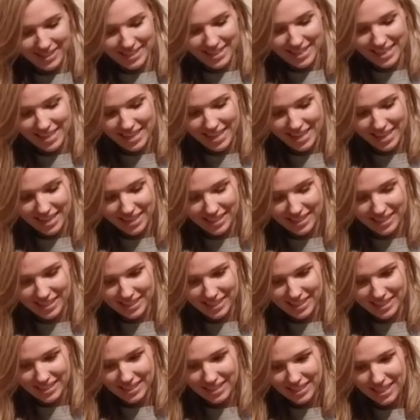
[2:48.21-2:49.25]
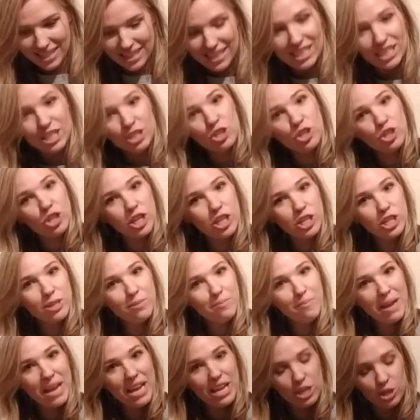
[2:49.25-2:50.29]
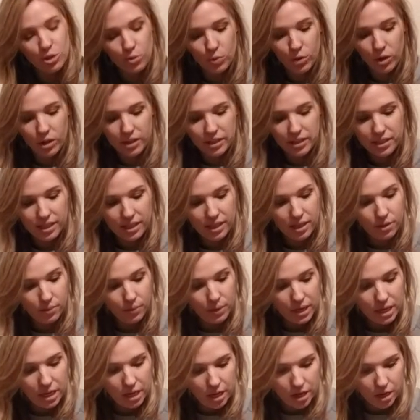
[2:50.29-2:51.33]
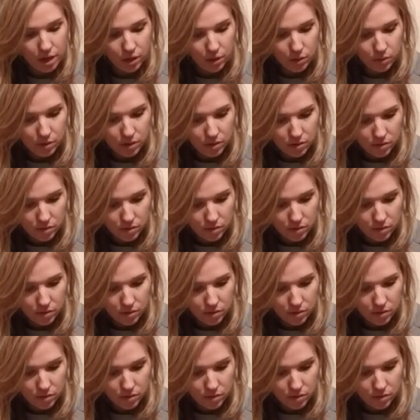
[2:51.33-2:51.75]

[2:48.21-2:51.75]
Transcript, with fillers: Yes. Instruction manual. Here we go.